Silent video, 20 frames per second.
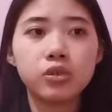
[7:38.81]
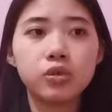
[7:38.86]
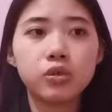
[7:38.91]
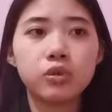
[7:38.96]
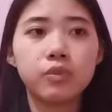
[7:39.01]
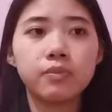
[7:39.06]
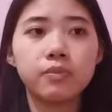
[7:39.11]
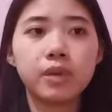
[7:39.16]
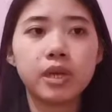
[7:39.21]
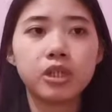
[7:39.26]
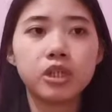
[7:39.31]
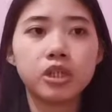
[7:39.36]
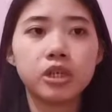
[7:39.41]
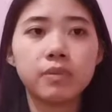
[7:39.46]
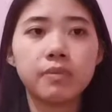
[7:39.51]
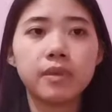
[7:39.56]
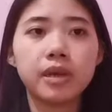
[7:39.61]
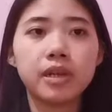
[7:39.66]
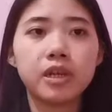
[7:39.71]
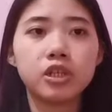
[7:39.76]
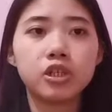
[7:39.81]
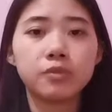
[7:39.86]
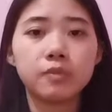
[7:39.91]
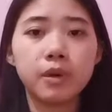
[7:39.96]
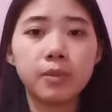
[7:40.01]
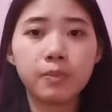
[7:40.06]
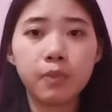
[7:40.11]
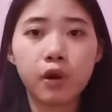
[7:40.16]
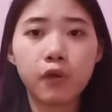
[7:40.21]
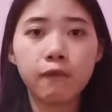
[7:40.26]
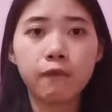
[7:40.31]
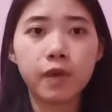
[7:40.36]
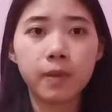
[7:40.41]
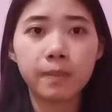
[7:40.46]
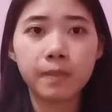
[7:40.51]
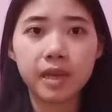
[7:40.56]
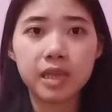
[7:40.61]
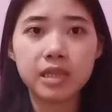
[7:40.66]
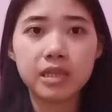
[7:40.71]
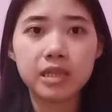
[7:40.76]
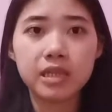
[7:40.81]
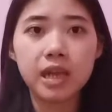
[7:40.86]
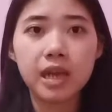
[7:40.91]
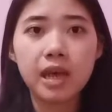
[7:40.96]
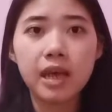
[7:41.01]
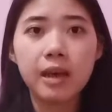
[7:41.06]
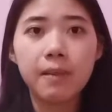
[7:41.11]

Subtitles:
to measure management performance